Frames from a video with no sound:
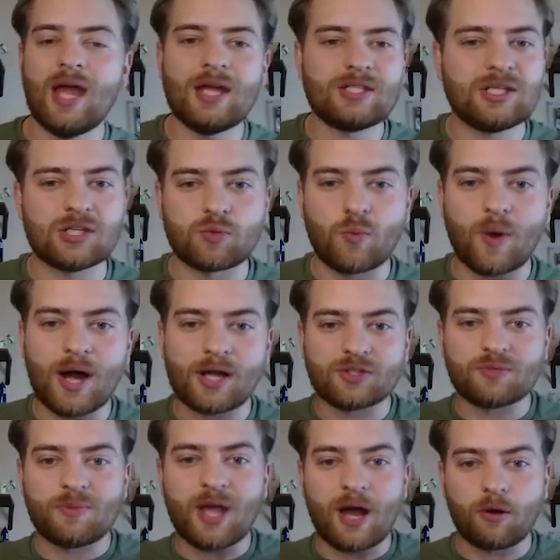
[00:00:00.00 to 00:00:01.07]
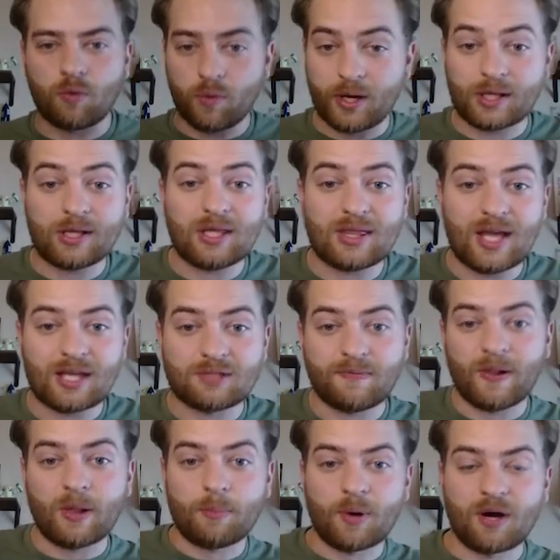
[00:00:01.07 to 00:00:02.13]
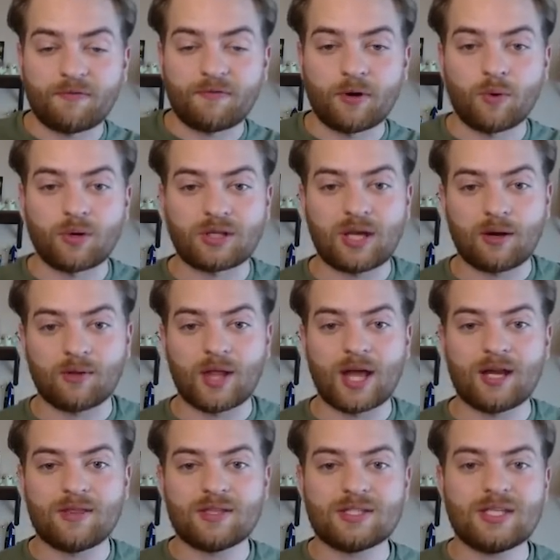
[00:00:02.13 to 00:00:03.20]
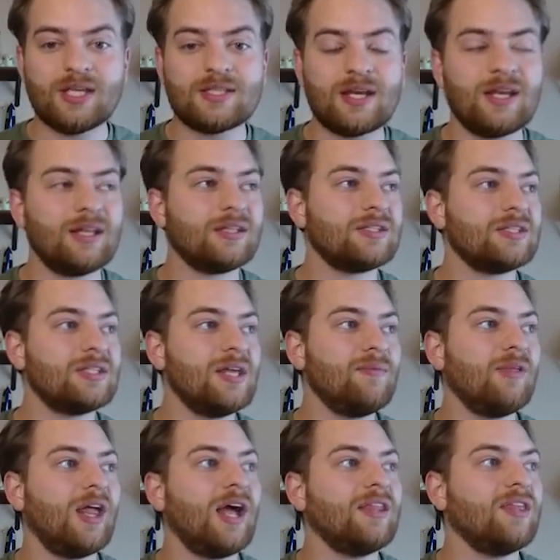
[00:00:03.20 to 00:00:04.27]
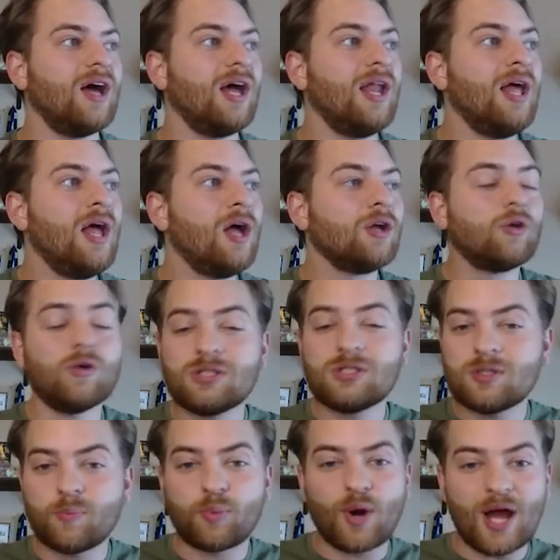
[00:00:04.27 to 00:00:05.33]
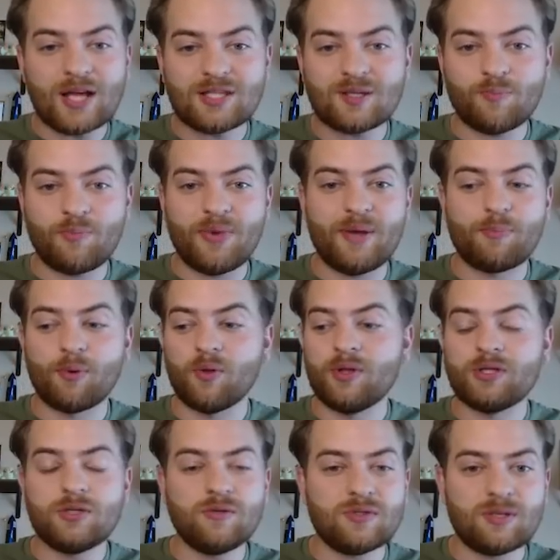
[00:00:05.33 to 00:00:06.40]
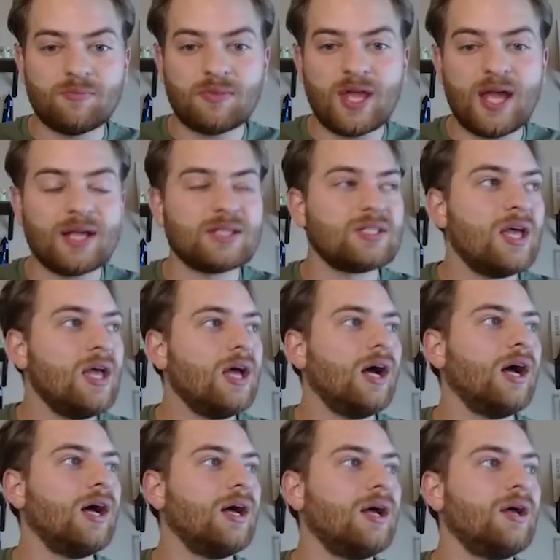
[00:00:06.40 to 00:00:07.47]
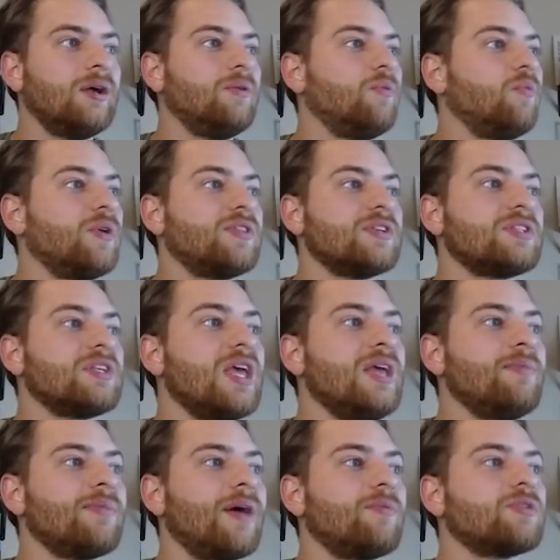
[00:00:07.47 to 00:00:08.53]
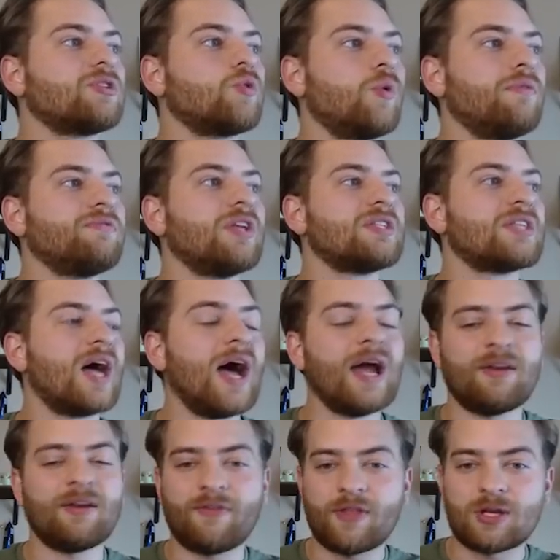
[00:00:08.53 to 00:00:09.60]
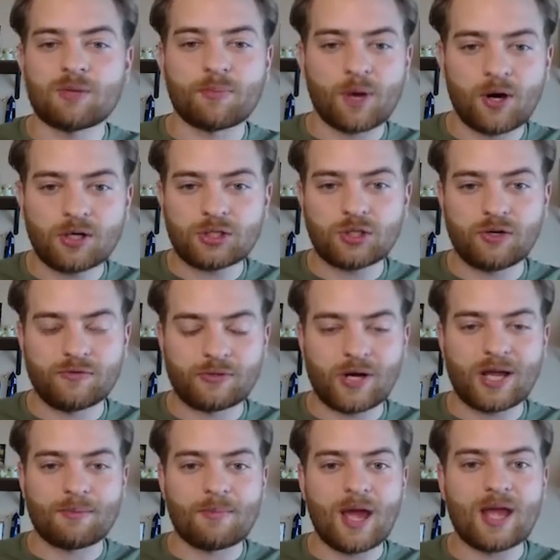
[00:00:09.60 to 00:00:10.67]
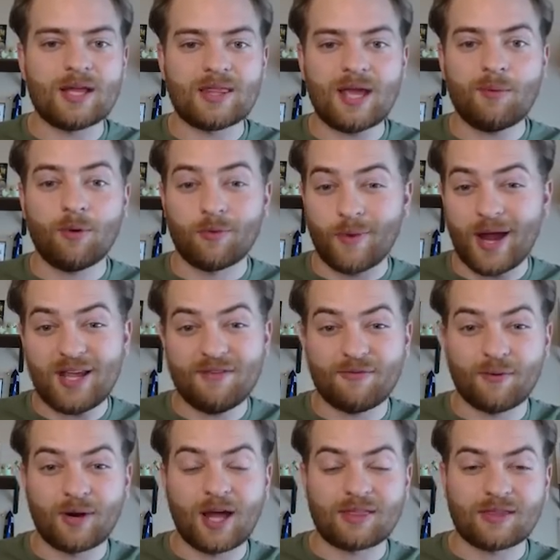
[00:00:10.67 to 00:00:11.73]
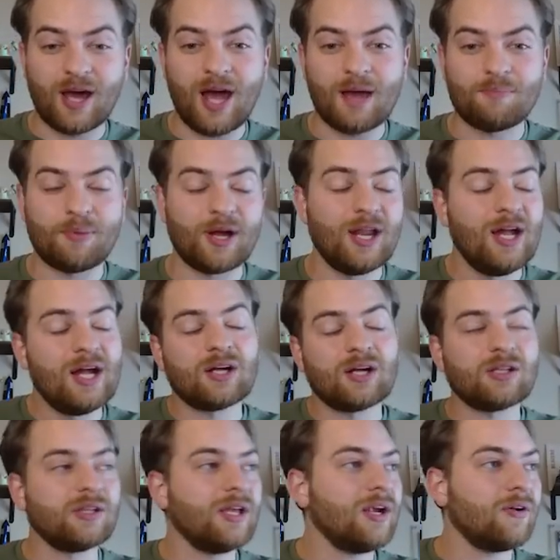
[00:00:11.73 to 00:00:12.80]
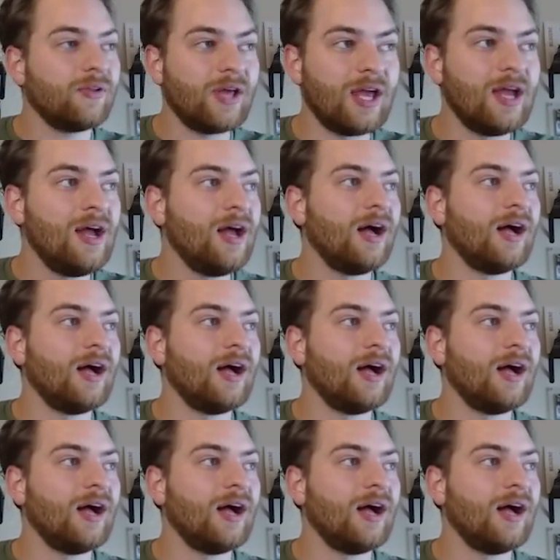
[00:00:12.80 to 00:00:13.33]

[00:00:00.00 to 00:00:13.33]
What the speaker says: It's just wild to me how quickly things fell apart for North Carolina this season, and it's a team that I thought could surprise some people and do some things with a scheme that was sort of designed for the departure of Drake May, and they were ready for it, I thought, but clearly